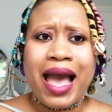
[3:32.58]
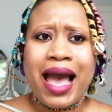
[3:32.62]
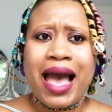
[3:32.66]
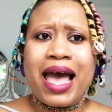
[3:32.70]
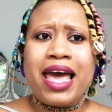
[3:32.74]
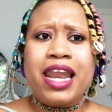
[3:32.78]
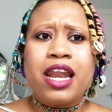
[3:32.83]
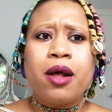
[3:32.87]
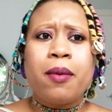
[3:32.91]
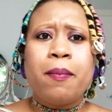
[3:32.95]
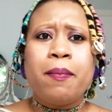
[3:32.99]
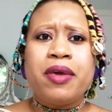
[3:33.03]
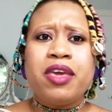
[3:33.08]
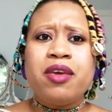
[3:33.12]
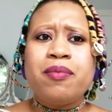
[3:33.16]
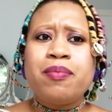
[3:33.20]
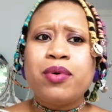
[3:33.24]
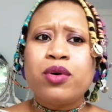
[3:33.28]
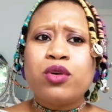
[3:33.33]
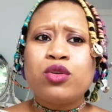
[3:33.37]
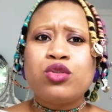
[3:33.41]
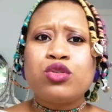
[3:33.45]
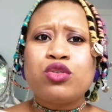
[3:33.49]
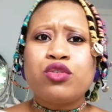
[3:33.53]
and are
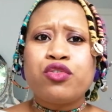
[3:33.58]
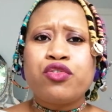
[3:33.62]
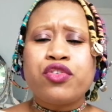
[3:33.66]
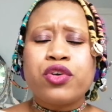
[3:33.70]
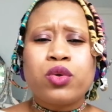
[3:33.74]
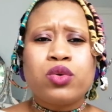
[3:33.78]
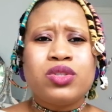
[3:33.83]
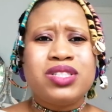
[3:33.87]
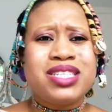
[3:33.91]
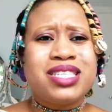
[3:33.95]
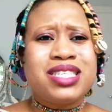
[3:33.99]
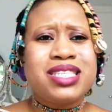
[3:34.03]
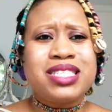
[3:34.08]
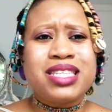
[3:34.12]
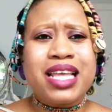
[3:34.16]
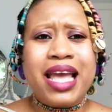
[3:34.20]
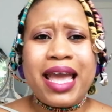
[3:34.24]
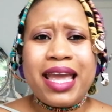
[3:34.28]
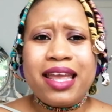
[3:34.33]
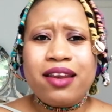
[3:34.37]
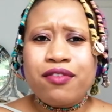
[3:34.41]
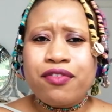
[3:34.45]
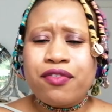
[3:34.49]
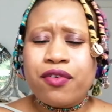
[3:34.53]
people to feel
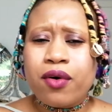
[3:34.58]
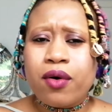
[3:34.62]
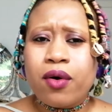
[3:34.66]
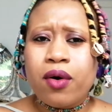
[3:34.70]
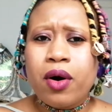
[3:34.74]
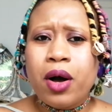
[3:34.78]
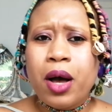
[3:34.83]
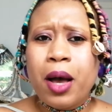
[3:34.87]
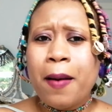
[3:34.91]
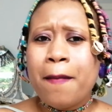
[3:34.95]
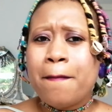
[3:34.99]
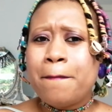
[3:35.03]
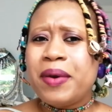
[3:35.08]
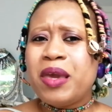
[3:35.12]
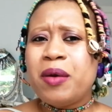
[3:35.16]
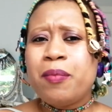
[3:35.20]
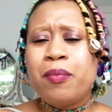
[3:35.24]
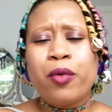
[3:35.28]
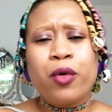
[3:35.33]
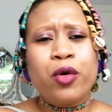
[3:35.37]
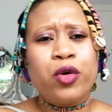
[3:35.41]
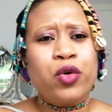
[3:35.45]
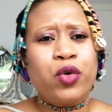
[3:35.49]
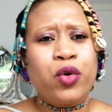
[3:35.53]
disdainful,
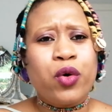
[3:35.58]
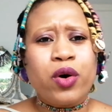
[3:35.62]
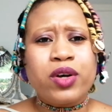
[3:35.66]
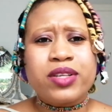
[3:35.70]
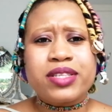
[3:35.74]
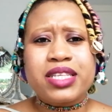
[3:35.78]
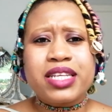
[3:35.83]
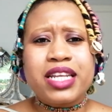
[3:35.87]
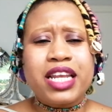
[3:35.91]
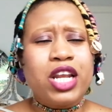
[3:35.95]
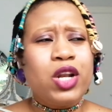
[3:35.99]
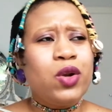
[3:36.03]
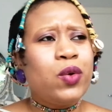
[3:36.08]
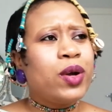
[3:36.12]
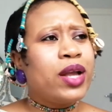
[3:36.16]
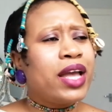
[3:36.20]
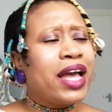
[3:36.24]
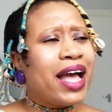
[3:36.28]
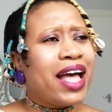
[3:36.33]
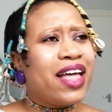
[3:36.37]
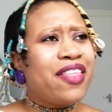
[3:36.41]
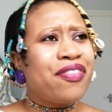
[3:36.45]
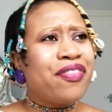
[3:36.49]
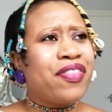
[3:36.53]
people you constantly look
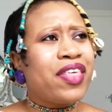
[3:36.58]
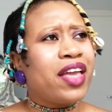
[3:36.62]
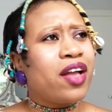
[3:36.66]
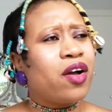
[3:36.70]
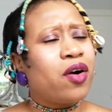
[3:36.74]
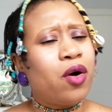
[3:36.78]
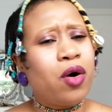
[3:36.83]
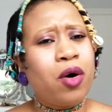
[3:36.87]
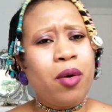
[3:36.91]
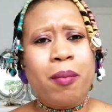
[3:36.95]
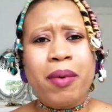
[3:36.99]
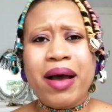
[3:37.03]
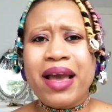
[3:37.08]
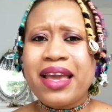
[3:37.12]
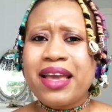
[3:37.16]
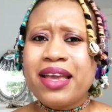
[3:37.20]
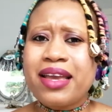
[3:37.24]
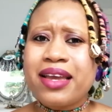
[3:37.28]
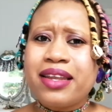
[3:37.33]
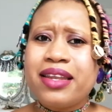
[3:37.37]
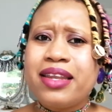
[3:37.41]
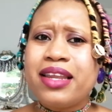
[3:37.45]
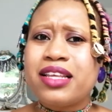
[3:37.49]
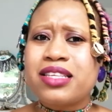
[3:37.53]
at and think, oh my
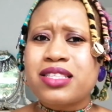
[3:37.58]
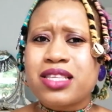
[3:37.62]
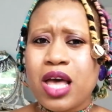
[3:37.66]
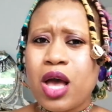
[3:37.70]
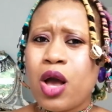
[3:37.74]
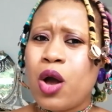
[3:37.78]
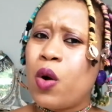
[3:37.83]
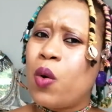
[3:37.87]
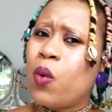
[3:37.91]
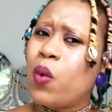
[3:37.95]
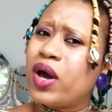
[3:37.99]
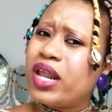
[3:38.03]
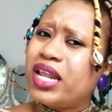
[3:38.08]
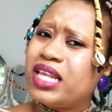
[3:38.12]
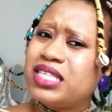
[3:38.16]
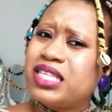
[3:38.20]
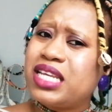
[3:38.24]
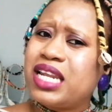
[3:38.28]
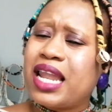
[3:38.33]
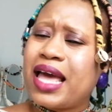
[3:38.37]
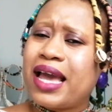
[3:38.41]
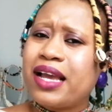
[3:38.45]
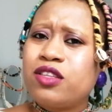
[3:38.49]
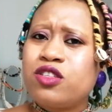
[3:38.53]
goodness, what is
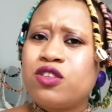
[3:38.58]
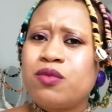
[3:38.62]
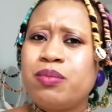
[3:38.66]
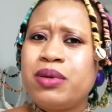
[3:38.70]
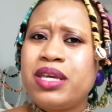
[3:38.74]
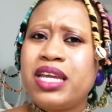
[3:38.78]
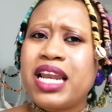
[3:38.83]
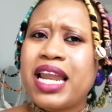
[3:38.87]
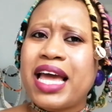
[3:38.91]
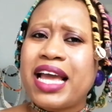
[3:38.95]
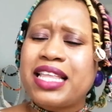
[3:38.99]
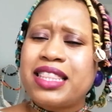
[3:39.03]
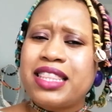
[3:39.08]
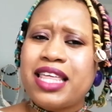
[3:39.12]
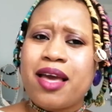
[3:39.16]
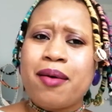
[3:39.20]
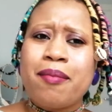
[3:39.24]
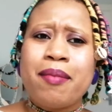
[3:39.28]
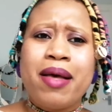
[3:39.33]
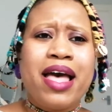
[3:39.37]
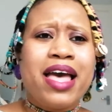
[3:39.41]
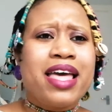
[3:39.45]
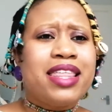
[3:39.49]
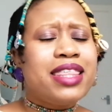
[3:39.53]
it like to be like
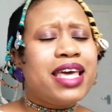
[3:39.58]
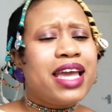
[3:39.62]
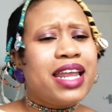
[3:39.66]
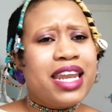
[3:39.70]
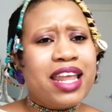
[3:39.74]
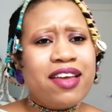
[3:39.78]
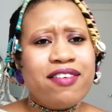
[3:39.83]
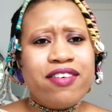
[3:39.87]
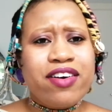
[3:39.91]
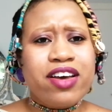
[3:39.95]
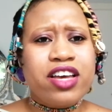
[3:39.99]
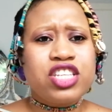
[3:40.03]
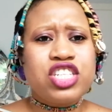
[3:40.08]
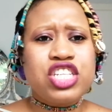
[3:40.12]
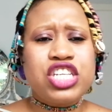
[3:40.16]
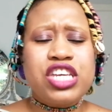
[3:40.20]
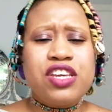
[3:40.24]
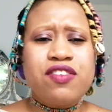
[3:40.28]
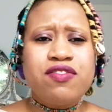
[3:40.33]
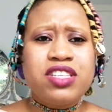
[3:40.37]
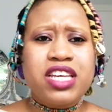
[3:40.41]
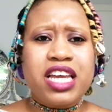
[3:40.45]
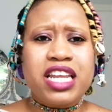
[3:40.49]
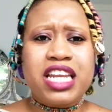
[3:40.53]
them? They never
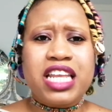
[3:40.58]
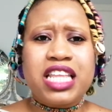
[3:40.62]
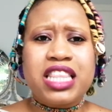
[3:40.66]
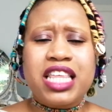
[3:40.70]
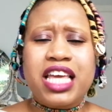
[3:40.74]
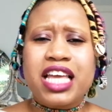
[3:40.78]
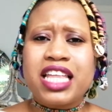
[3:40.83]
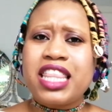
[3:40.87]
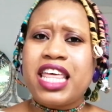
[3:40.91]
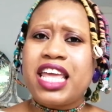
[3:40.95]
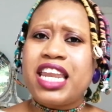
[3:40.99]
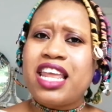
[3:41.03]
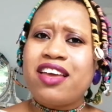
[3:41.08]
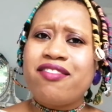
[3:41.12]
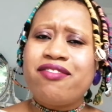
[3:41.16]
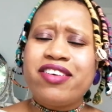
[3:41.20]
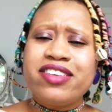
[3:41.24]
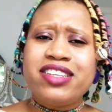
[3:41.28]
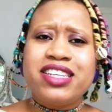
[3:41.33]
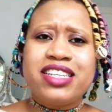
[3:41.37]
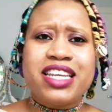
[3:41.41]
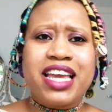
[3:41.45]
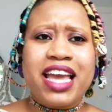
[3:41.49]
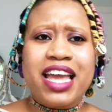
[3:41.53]
achieved anything. They never
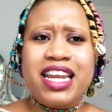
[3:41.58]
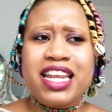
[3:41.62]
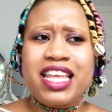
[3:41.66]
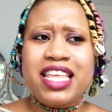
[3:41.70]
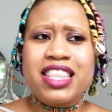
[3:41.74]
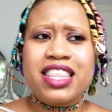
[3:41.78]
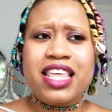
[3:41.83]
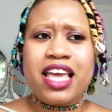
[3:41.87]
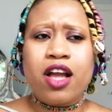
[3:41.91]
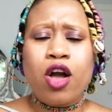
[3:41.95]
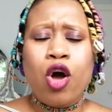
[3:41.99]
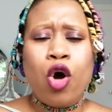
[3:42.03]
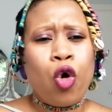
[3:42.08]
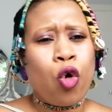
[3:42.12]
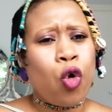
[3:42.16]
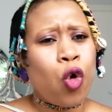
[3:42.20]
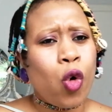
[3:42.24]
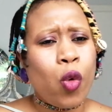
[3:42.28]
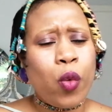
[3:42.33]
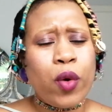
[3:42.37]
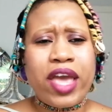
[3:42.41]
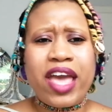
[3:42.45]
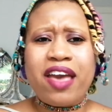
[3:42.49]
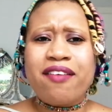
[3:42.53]
did anything.
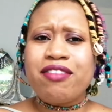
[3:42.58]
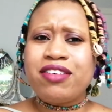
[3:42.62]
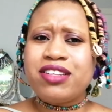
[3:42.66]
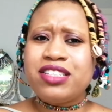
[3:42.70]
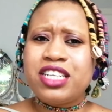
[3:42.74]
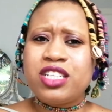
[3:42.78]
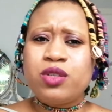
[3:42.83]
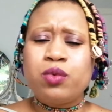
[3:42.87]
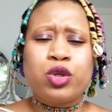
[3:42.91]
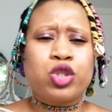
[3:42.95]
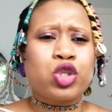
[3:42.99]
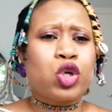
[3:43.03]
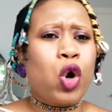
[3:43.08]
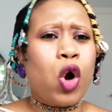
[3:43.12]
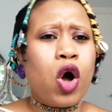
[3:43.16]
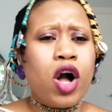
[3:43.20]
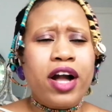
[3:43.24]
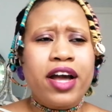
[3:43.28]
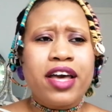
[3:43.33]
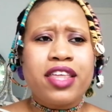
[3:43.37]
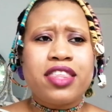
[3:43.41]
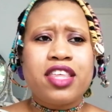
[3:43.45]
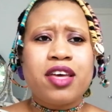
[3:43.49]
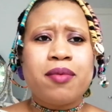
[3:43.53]
All we ever did was
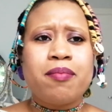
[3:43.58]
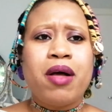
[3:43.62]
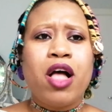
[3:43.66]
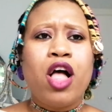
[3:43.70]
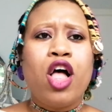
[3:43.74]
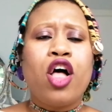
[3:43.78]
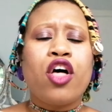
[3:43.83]
conquer them.